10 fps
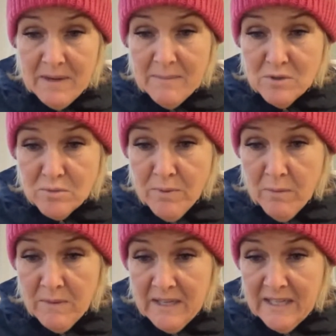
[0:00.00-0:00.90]
Let me just
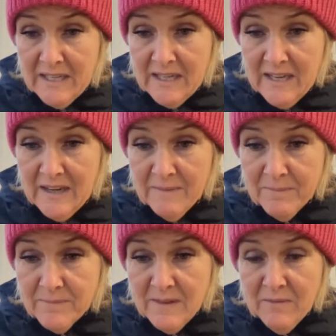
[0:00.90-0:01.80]
pop the link in here
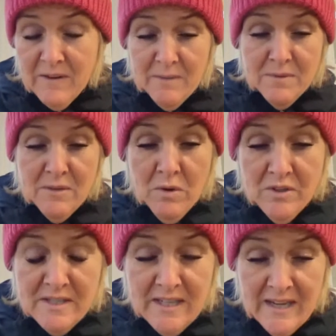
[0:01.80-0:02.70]
if anybody
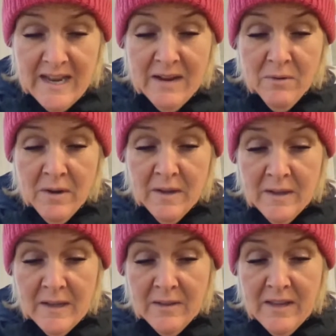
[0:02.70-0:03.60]
wants it now.
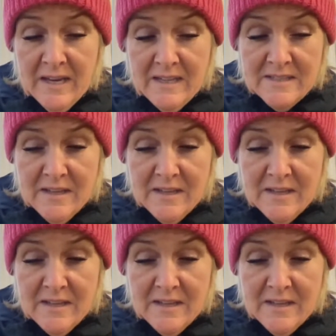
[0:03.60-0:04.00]
Hang